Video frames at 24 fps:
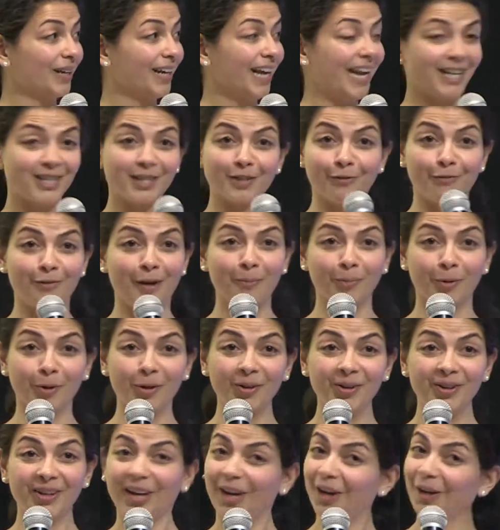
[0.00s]
It's
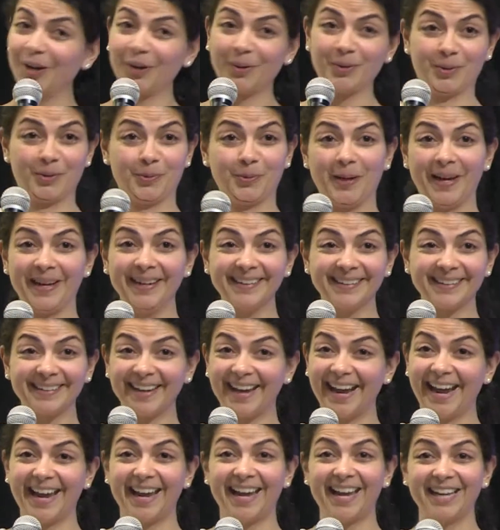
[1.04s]
ephemeral, it goes away.
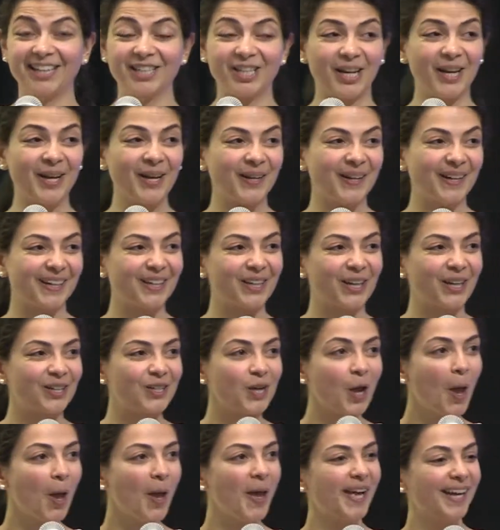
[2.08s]
And it can,
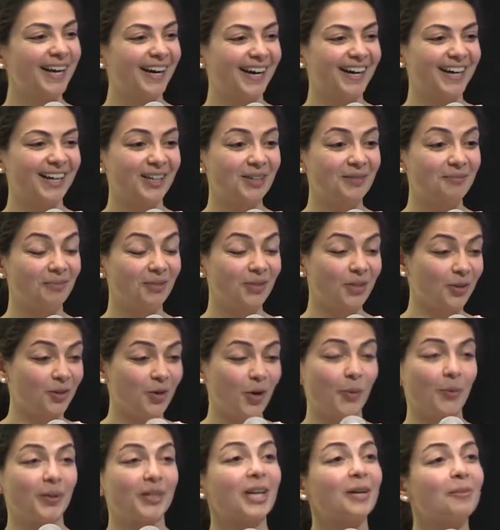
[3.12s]

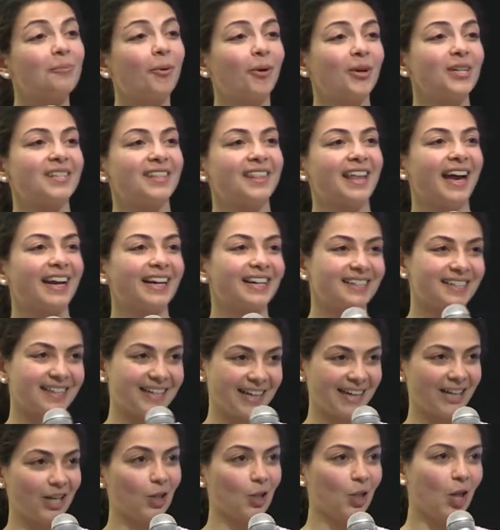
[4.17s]
no one can point to that as
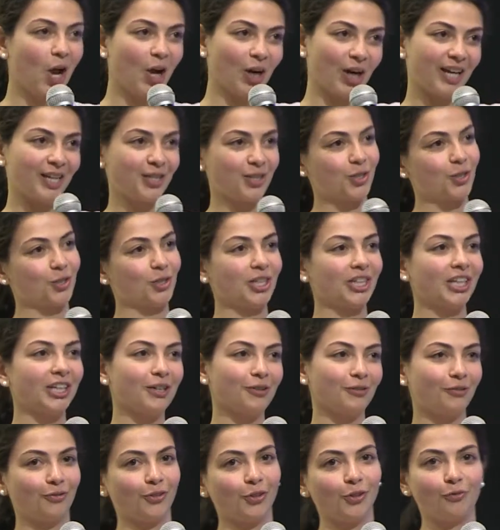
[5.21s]
like a long history
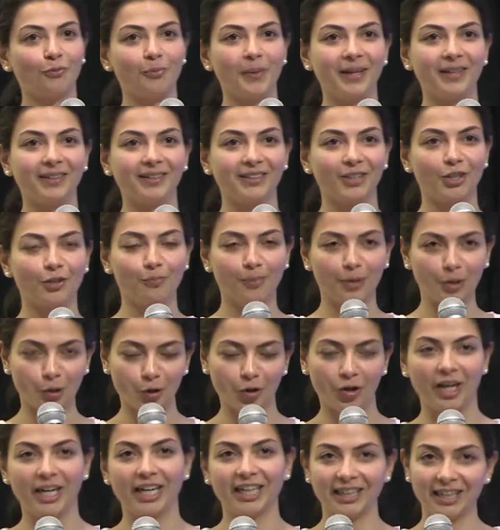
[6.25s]
of you've been
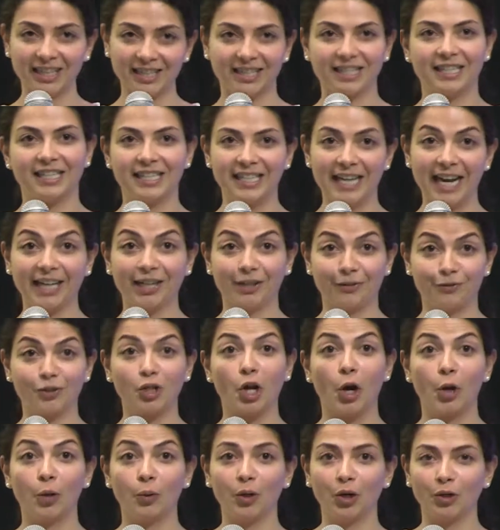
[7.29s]
creating this negative
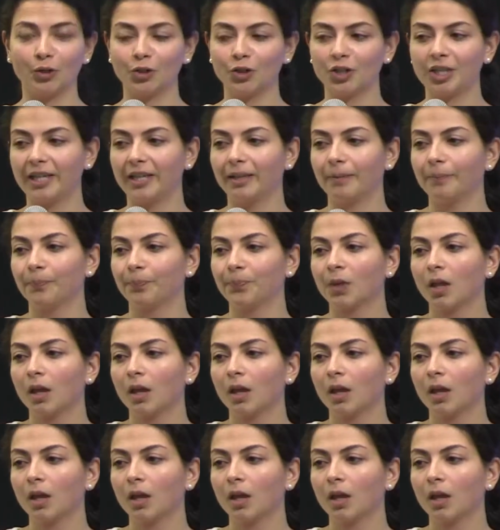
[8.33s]
tone on your team.